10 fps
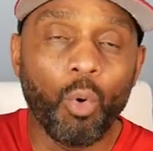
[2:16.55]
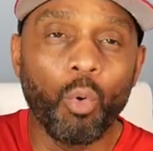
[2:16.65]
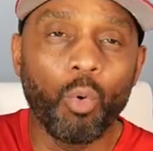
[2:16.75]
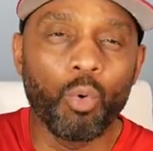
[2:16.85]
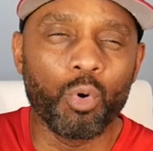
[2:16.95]

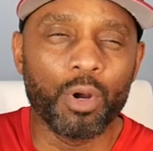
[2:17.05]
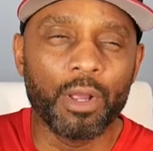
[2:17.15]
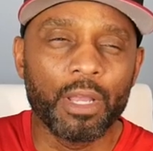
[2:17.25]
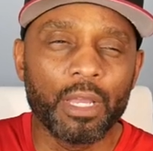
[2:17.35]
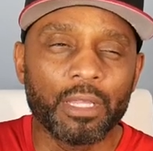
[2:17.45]

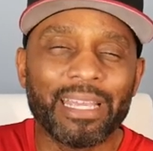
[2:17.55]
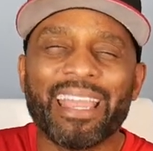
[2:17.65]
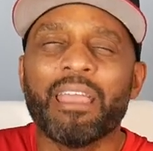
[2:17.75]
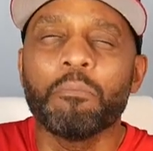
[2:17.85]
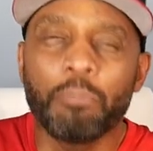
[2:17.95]
or
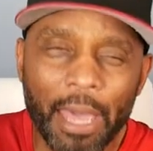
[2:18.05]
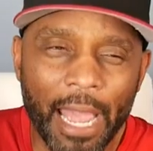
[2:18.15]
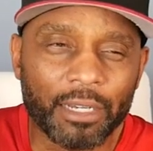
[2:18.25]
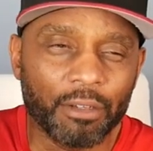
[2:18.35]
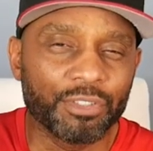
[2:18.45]
the
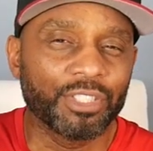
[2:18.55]
impact of